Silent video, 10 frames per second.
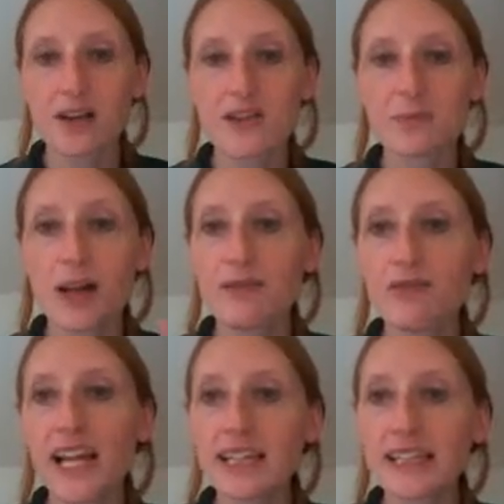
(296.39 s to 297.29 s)
So my
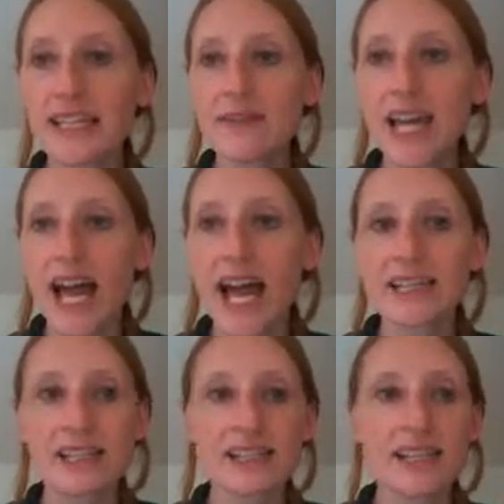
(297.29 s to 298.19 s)
flight leaves
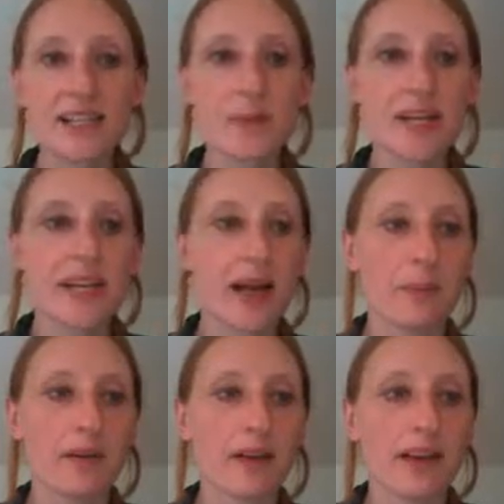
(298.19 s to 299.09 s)
at 6 p.m.